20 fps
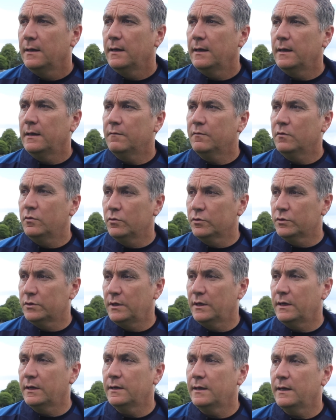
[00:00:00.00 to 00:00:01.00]
And of course
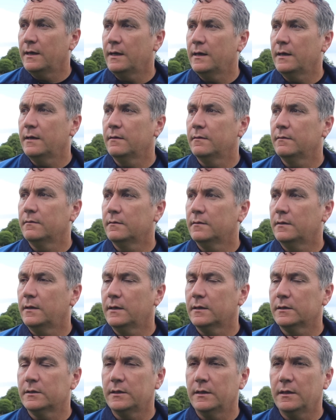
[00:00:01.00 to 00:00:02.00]
they can,
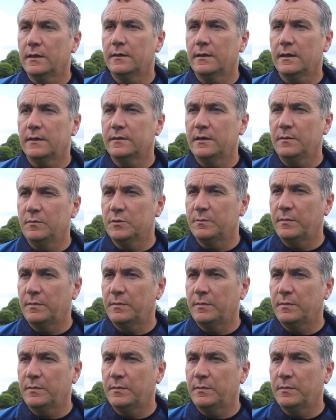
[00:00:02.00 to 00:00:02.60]
like I say, that team